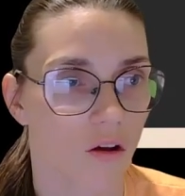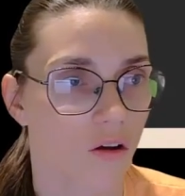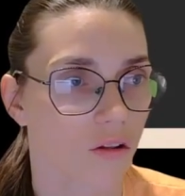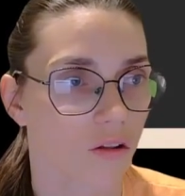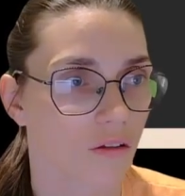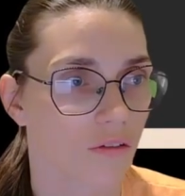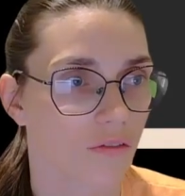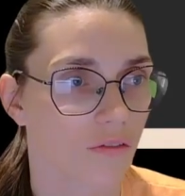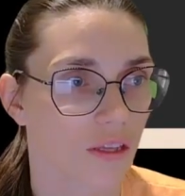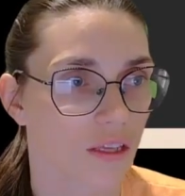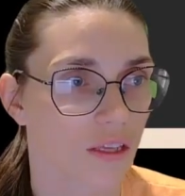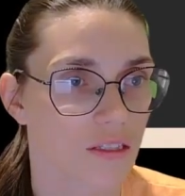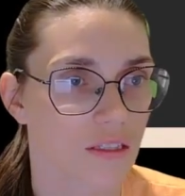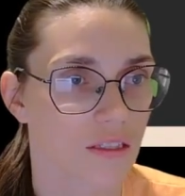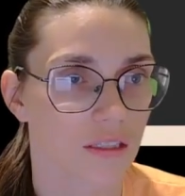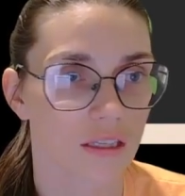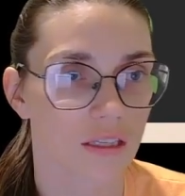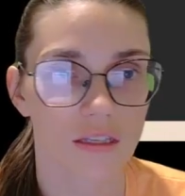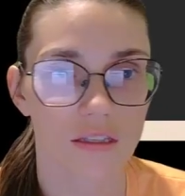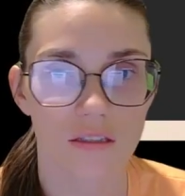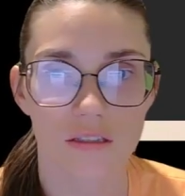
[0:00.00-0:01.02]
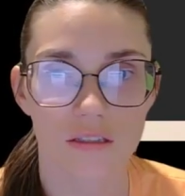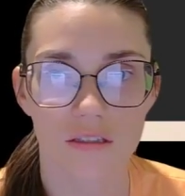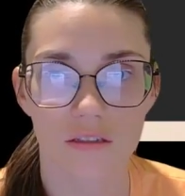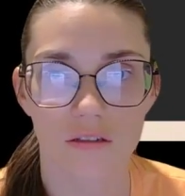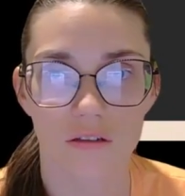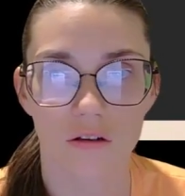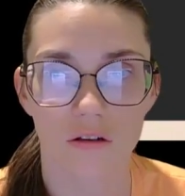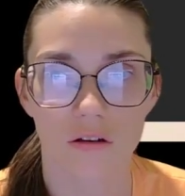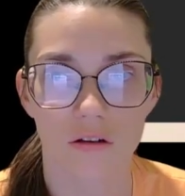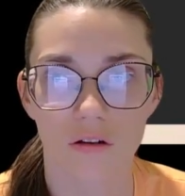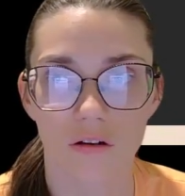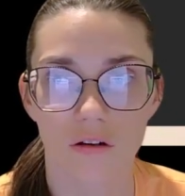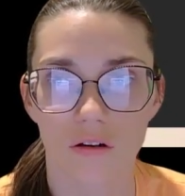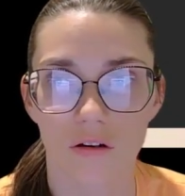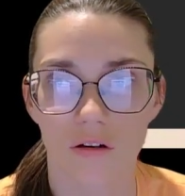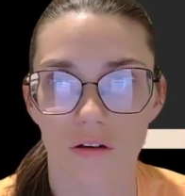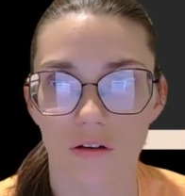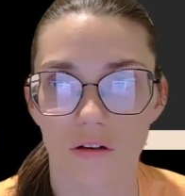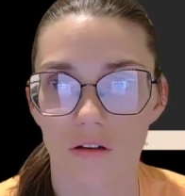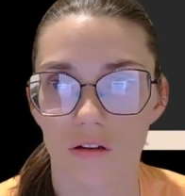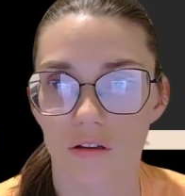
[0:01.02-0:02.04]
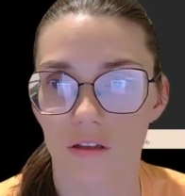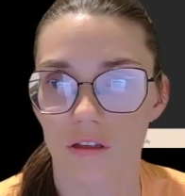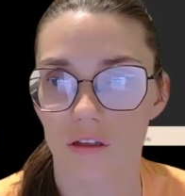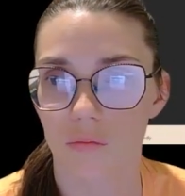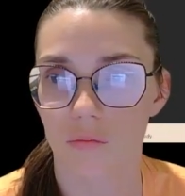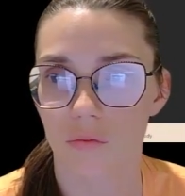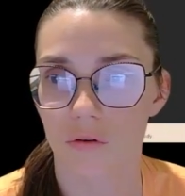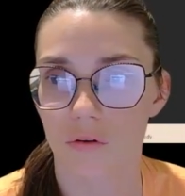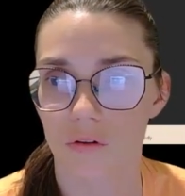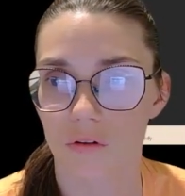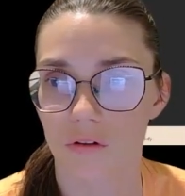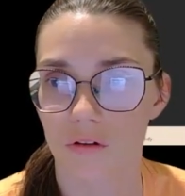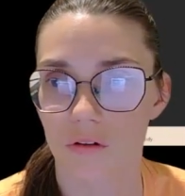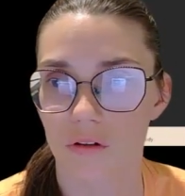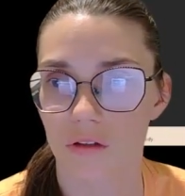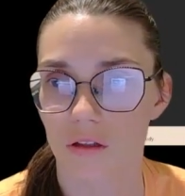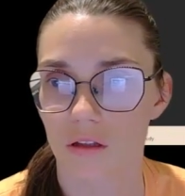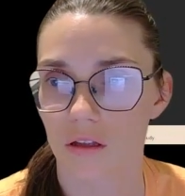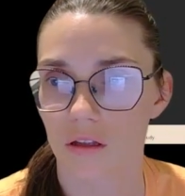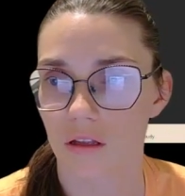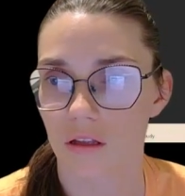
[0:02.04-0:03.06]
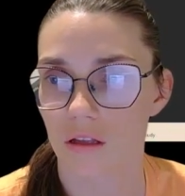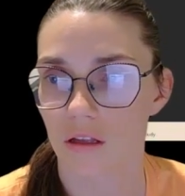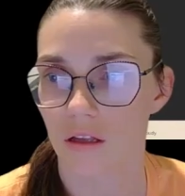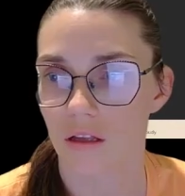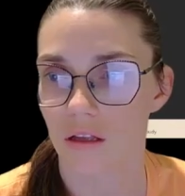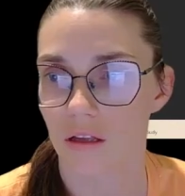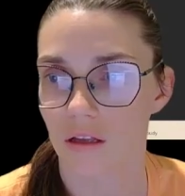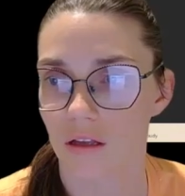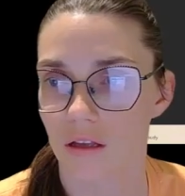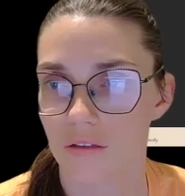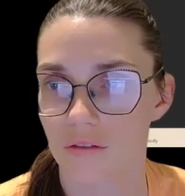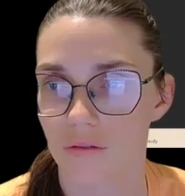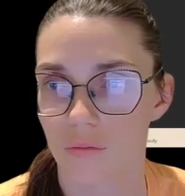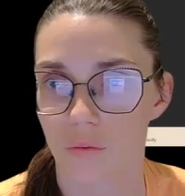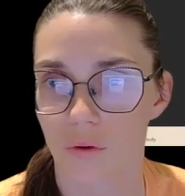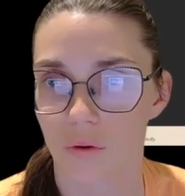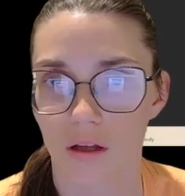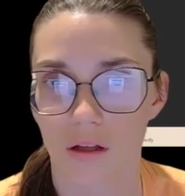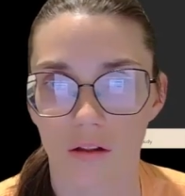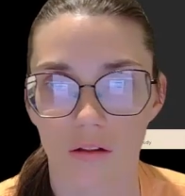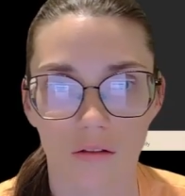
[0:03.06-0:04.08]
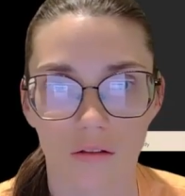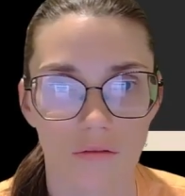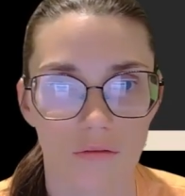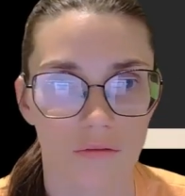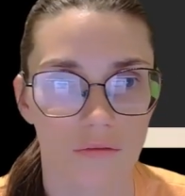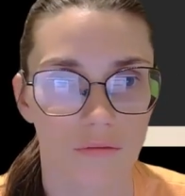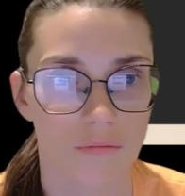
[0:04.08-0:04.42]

all of these links are clickable as well